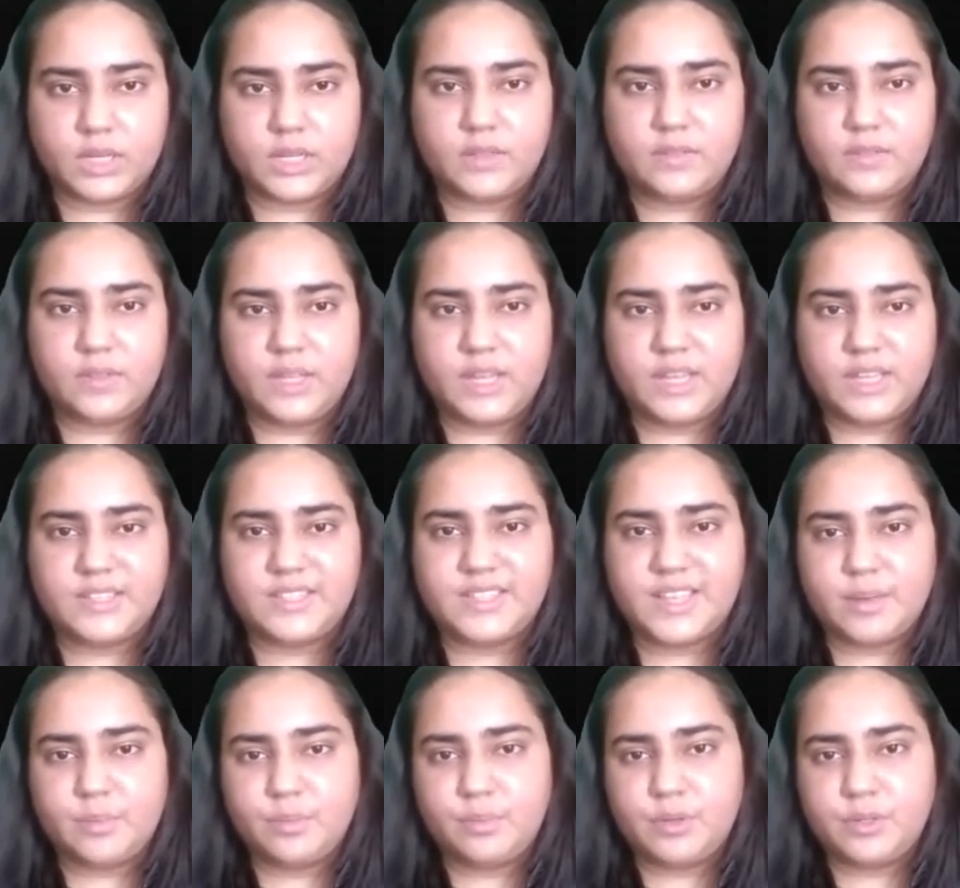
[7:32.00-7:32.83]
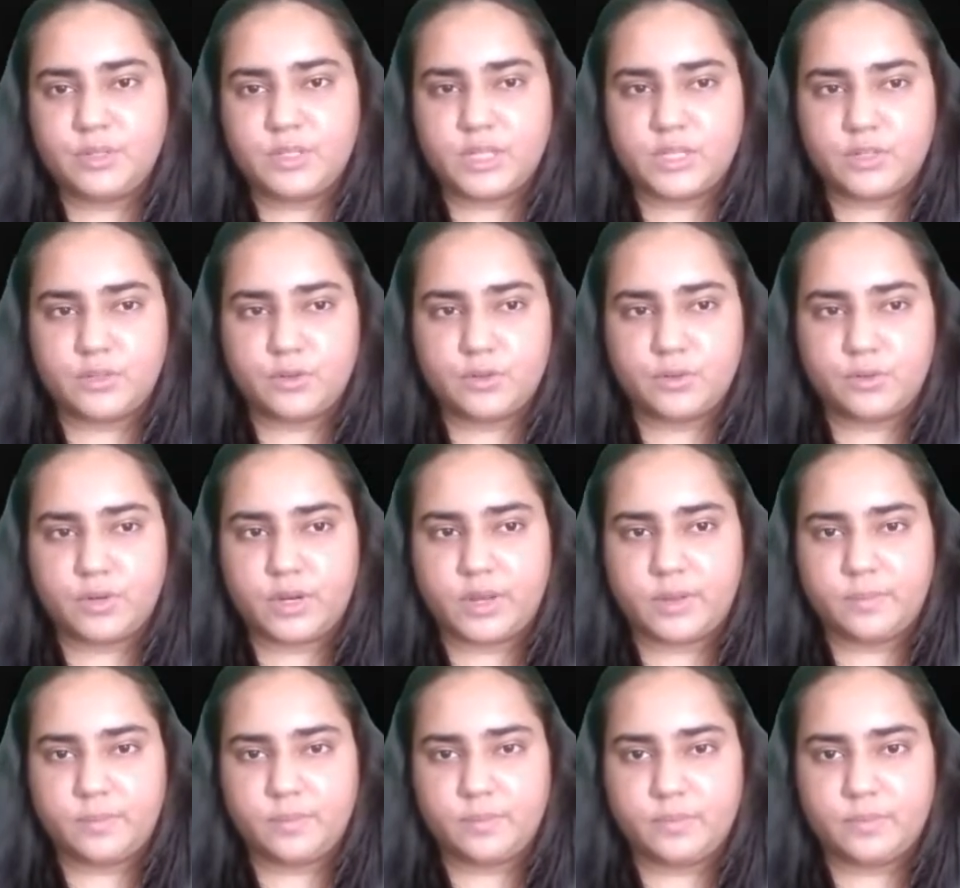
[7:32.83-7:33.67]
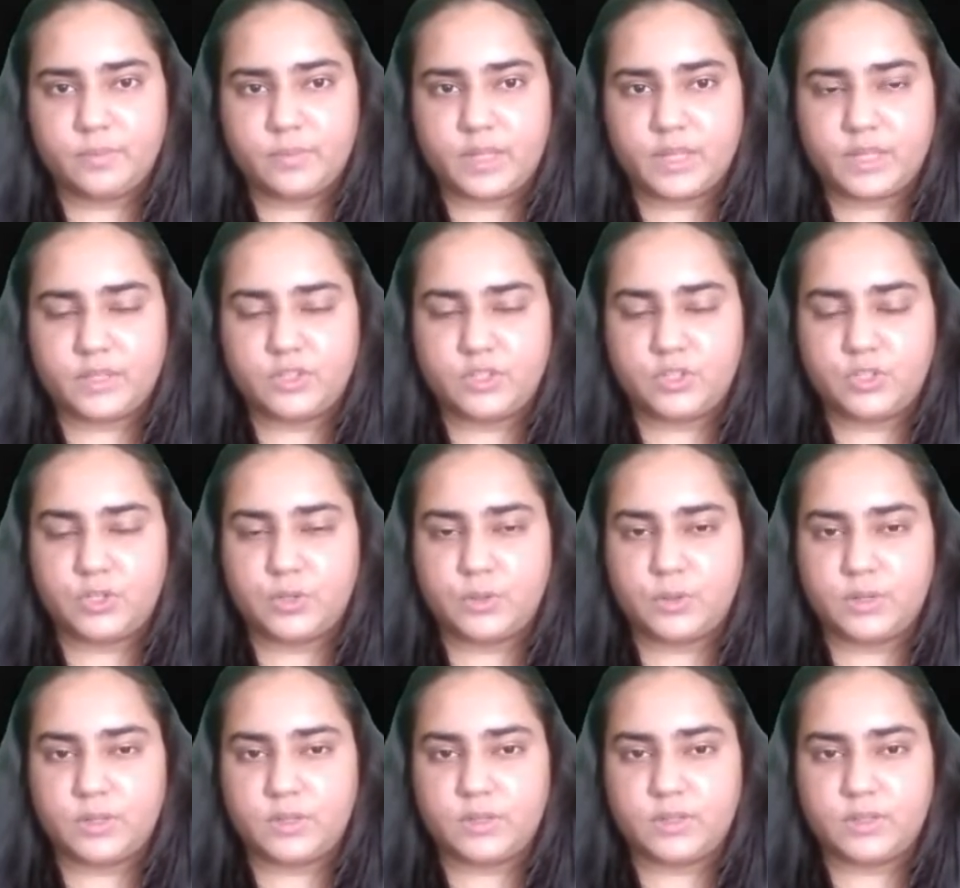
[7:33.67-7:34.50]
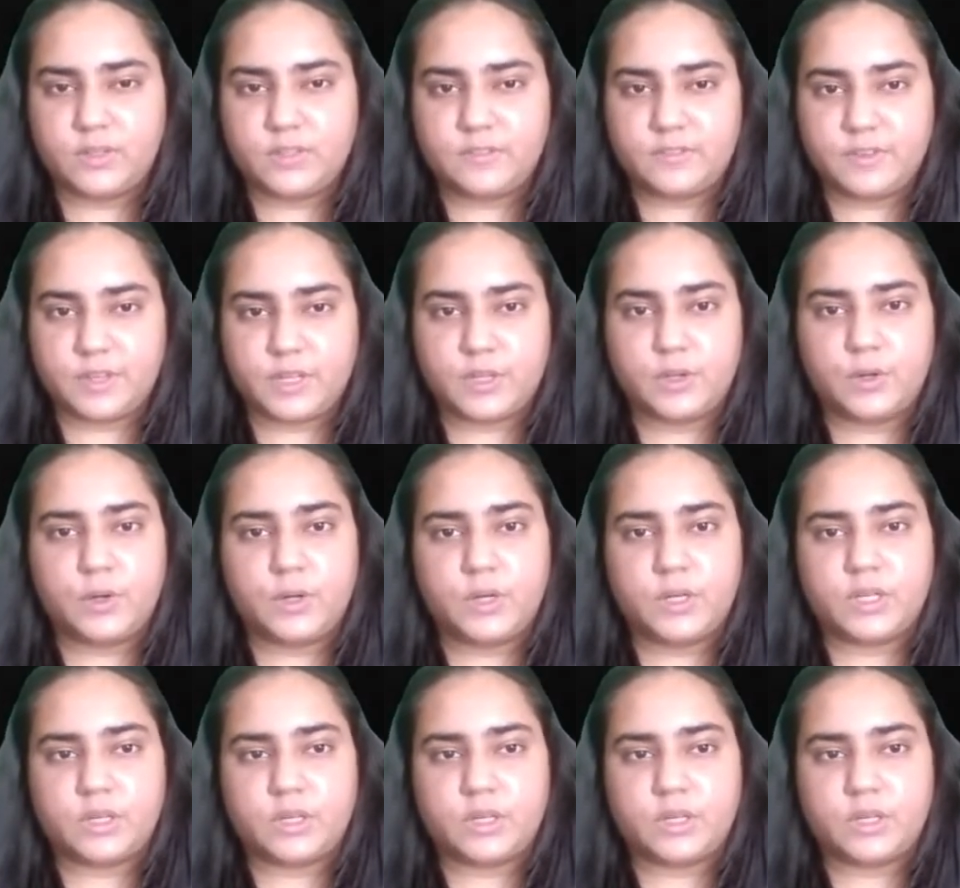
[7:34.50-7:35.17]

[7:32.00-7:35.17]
In the example dendrogram that's shown in this figure,